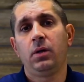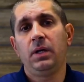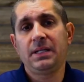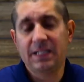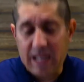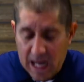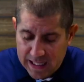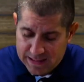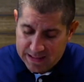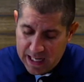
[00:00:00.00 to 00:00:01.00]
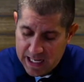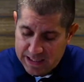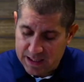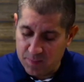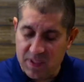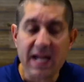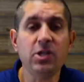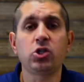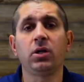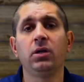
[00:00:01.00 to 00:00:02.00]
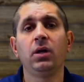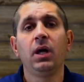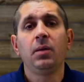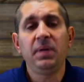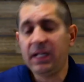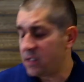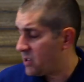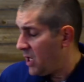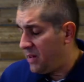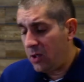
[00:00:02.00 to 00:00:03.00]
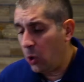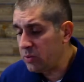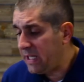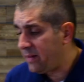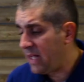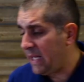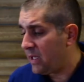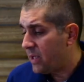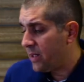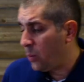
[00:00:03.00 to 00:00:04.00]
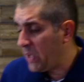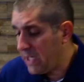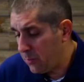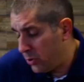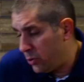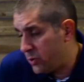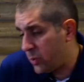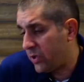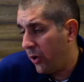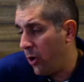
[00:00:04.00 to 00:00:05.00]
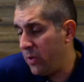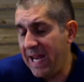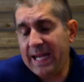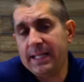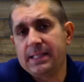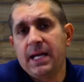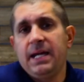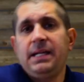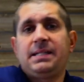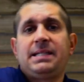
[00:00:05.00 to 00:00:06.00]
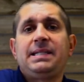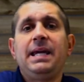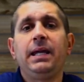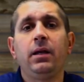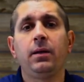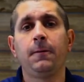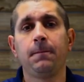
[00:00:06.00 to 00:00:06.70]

is God's condemnation because the only thing that we can produce with our own hands is sin.